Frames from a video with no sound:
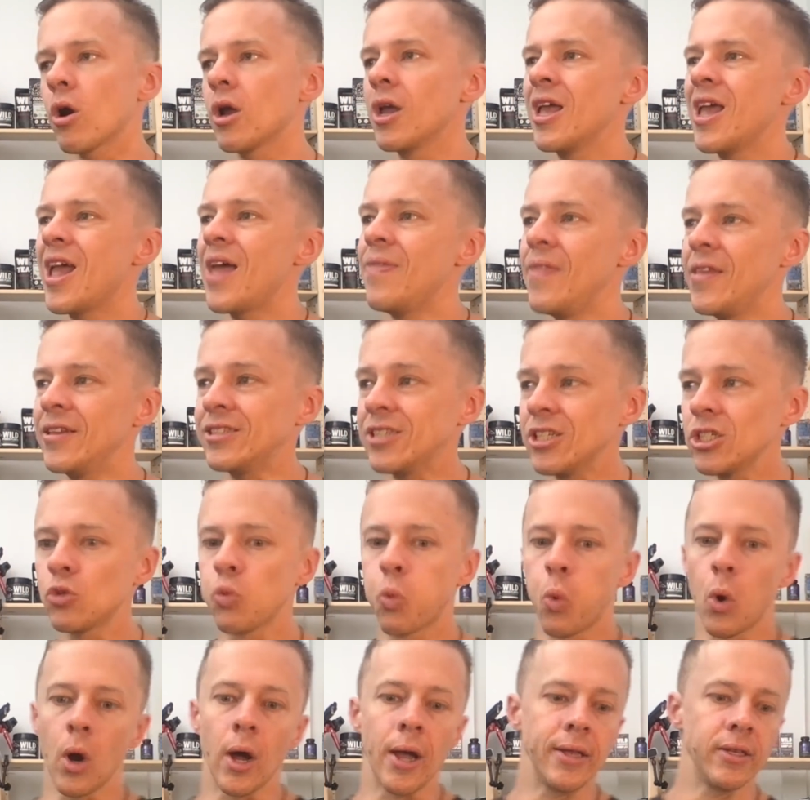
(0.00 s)
And this is
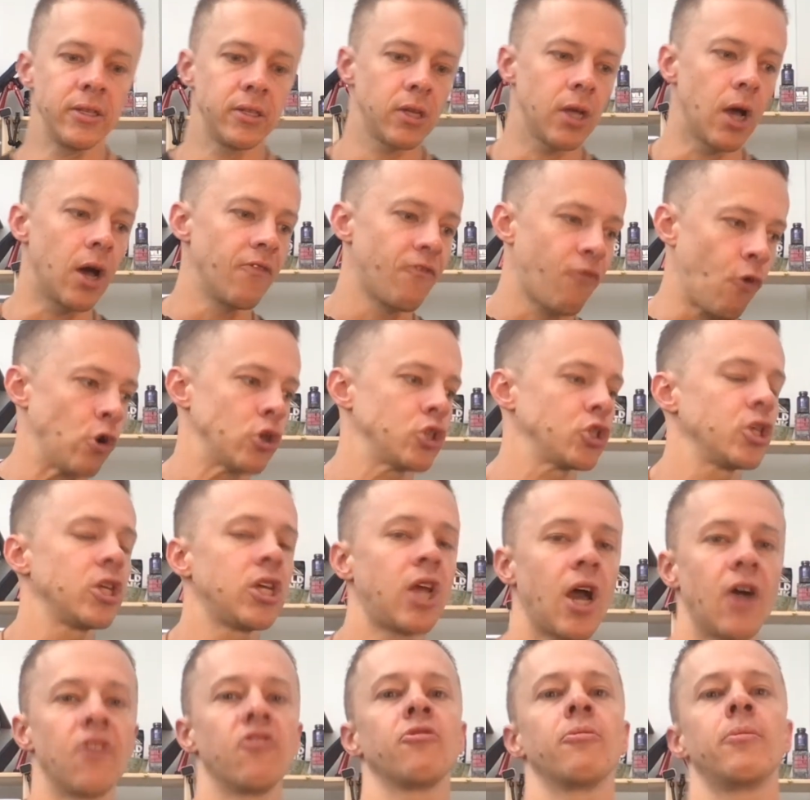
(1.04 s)
what, unfortunately,
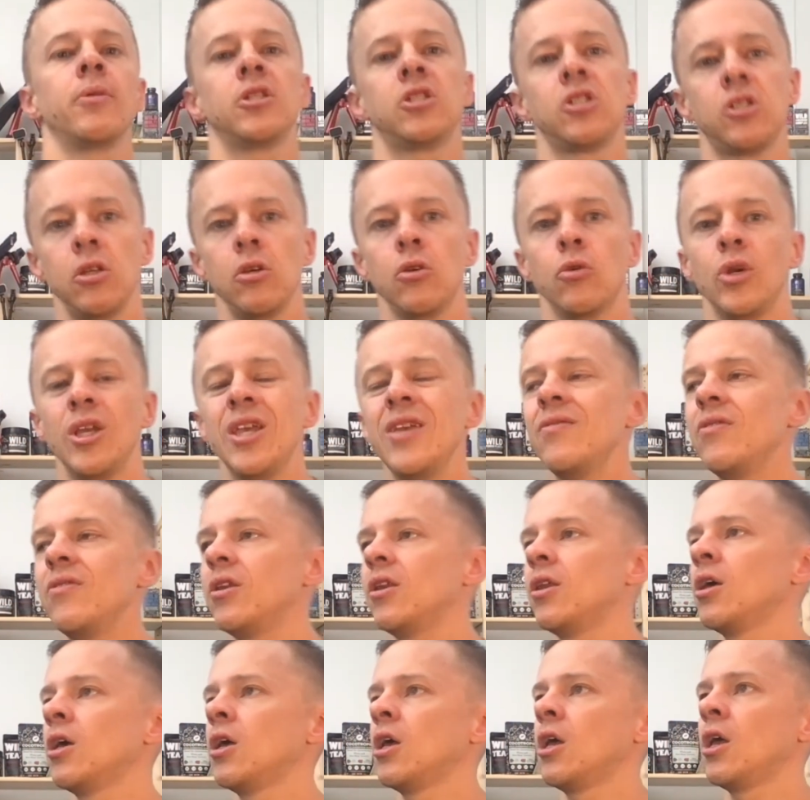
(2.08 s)
governments do.
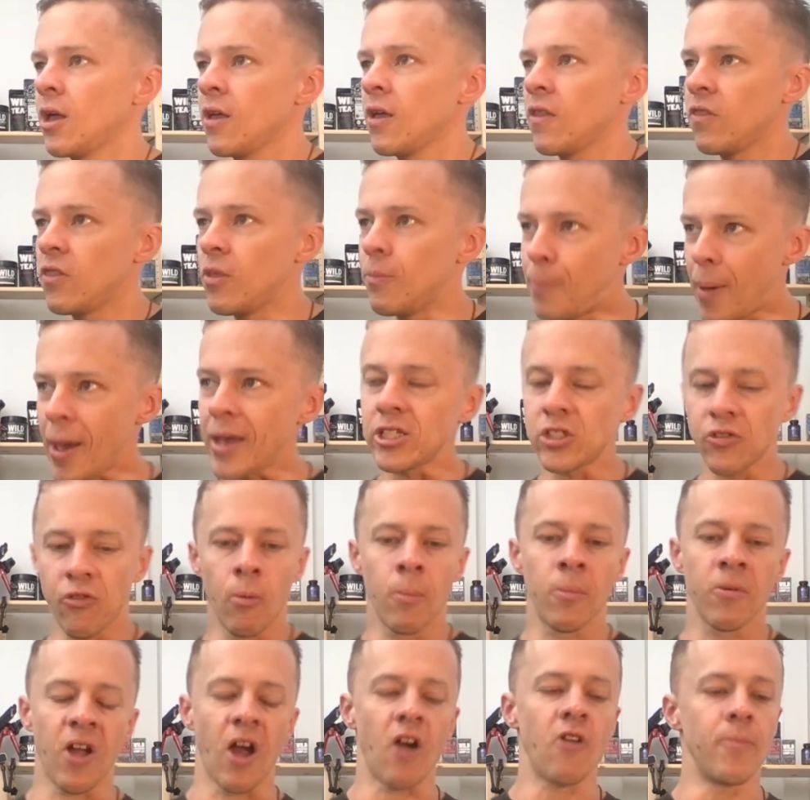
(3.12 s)
Even the best form
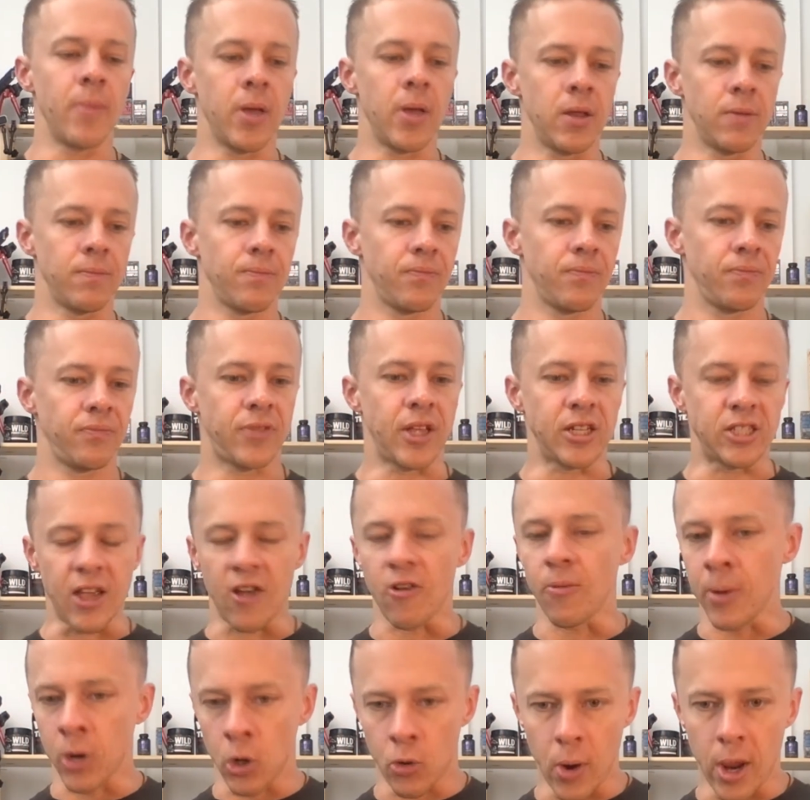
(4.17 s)
of government that's ever
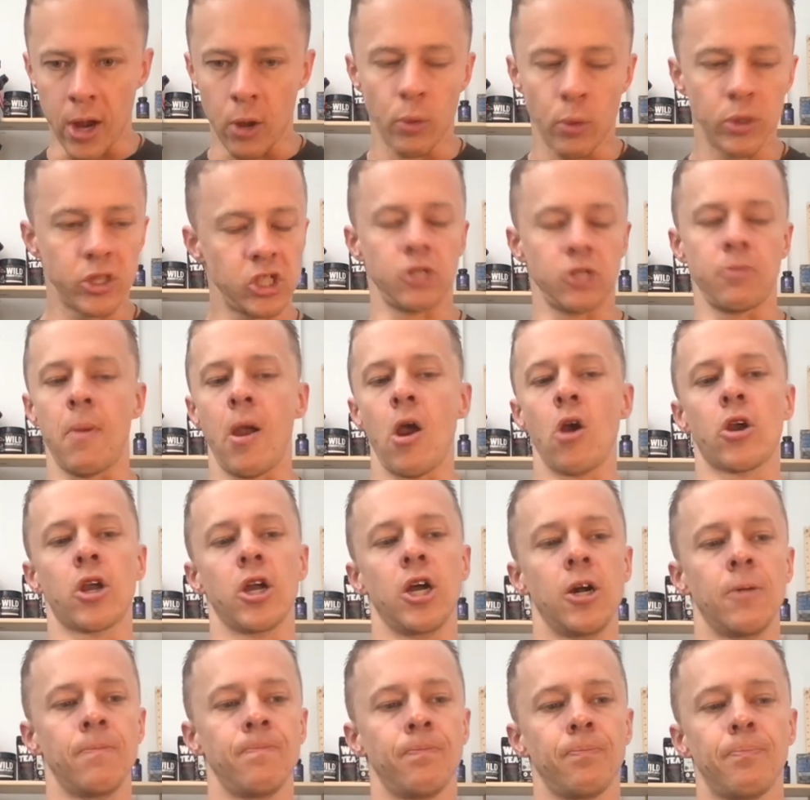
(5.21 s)
been created, which is
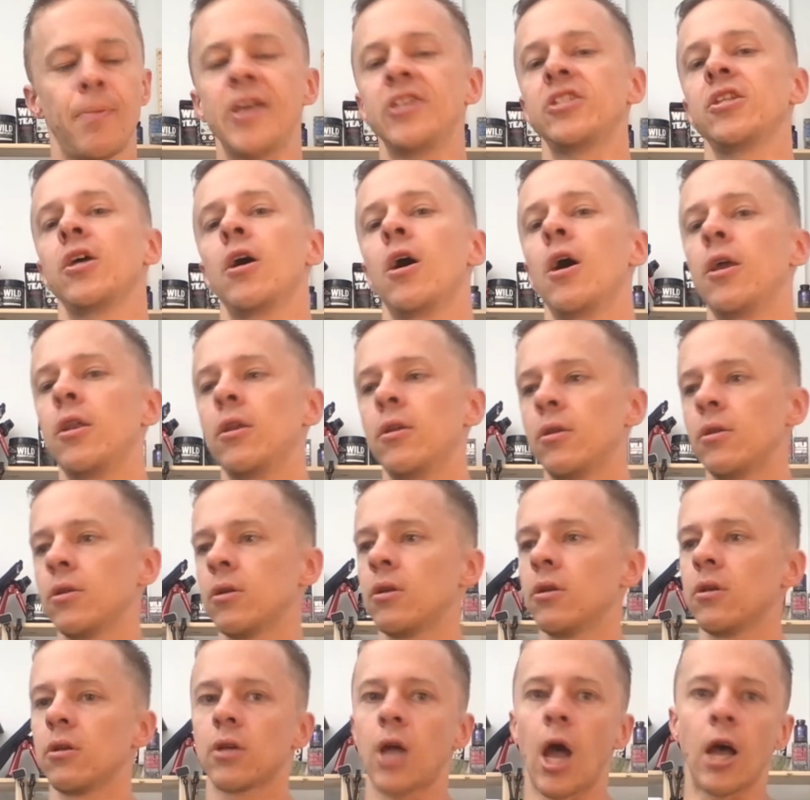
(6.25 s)
America, based on
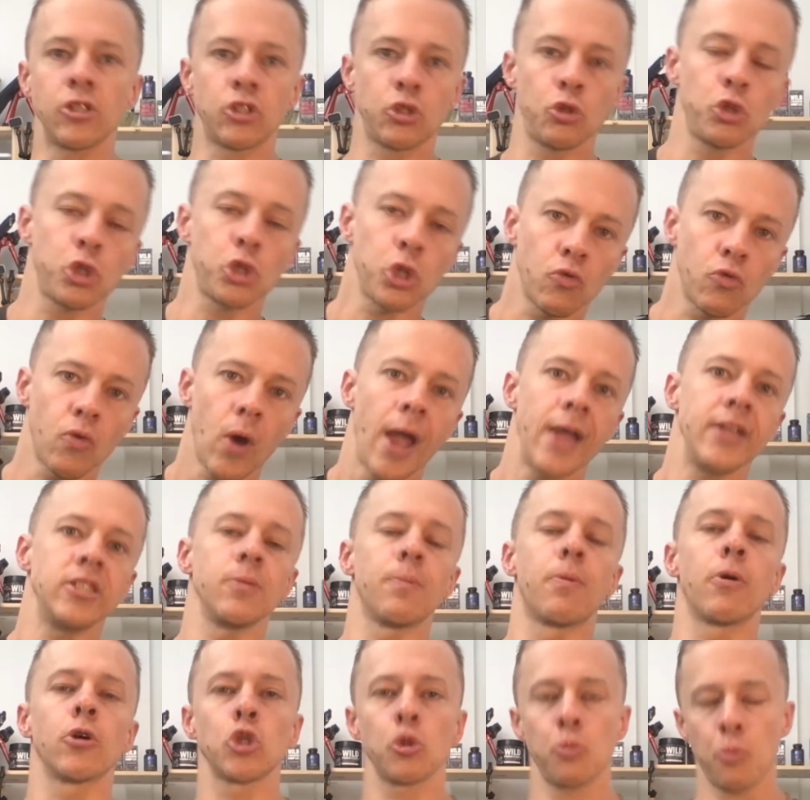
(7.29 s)
constitutional rights and
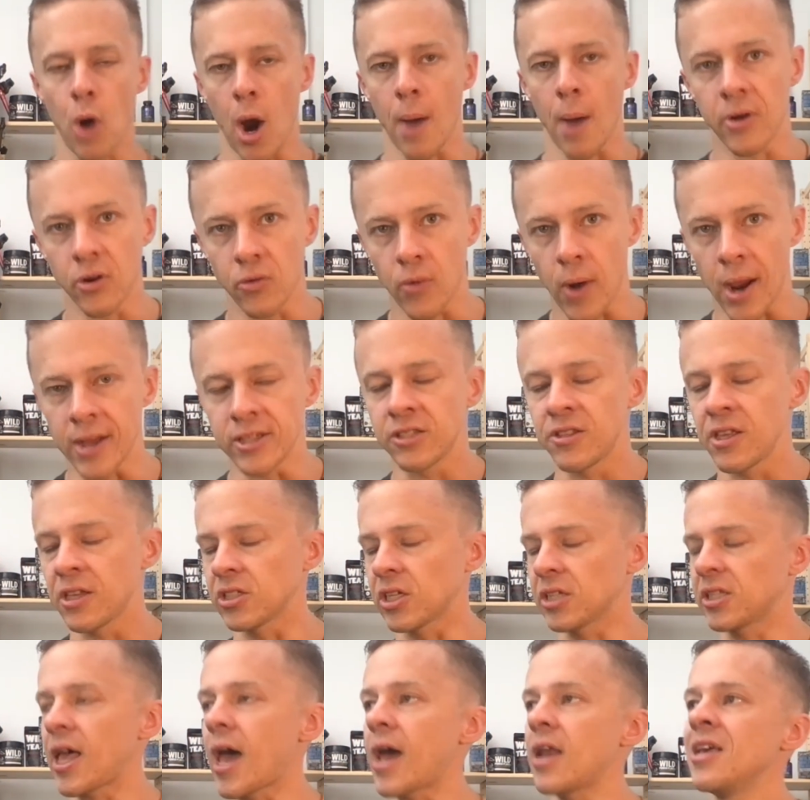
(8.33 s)
personal property rights and things
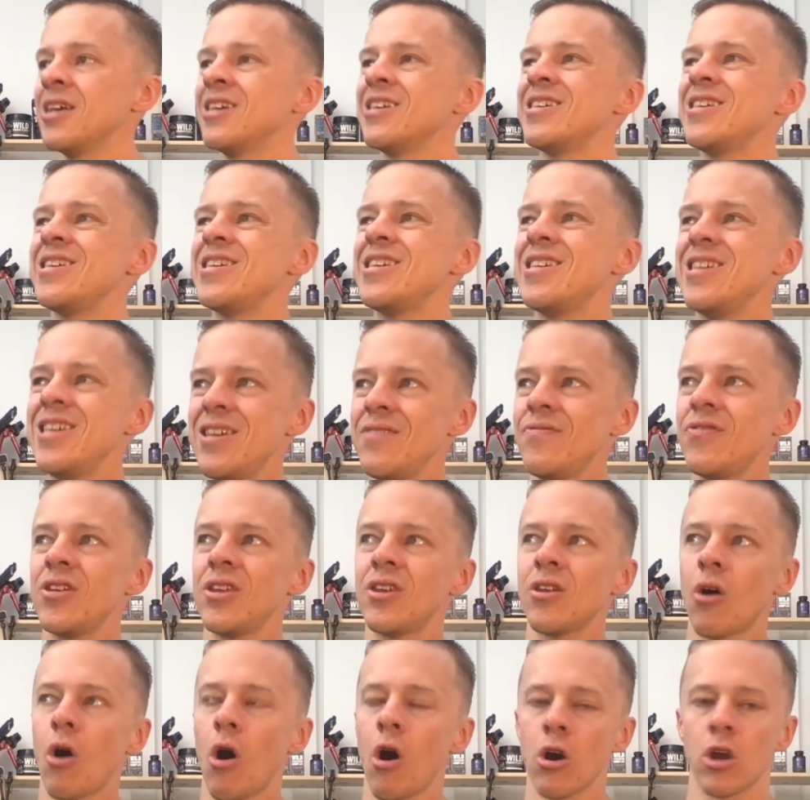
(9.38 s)
like that, even
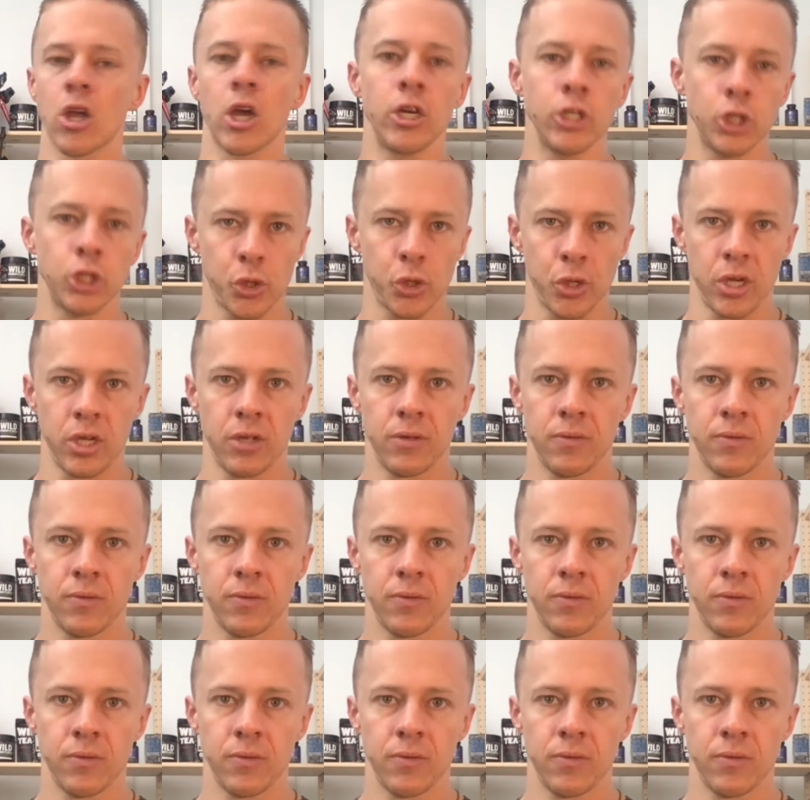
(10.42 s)
our country